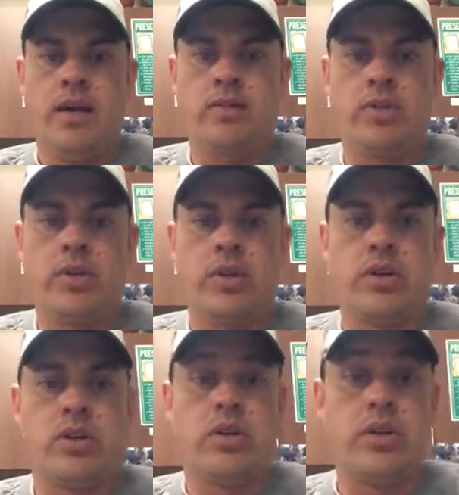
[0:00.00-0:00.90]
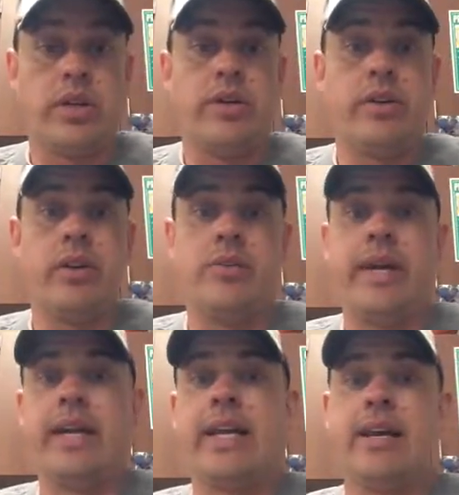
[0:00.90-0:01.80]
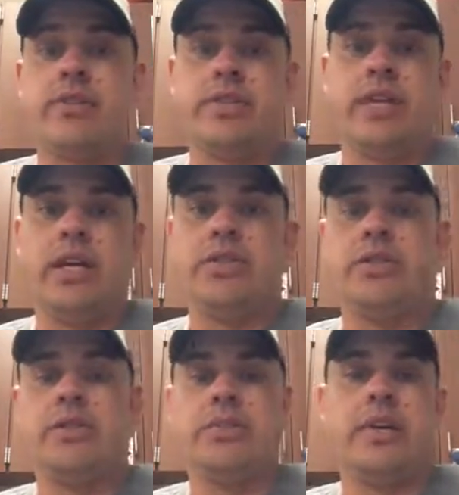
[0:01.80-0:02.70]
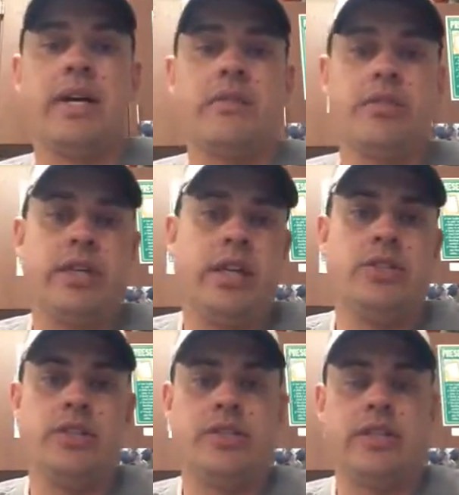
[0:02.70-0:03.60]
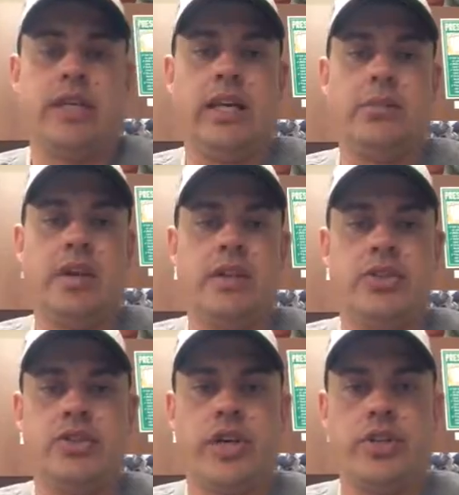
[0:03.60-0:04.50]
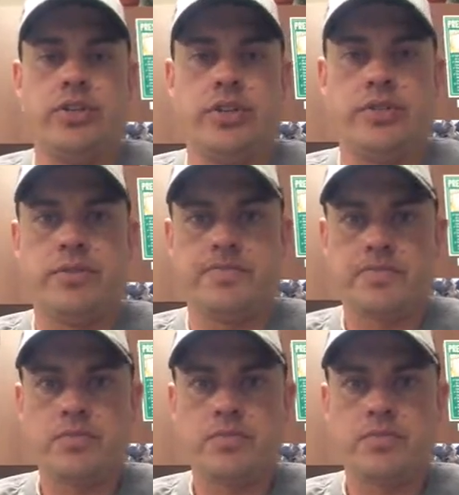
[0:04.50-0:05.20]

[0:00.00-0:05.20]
And so earlier in the year, we had a conversation or some conversations and email exchanges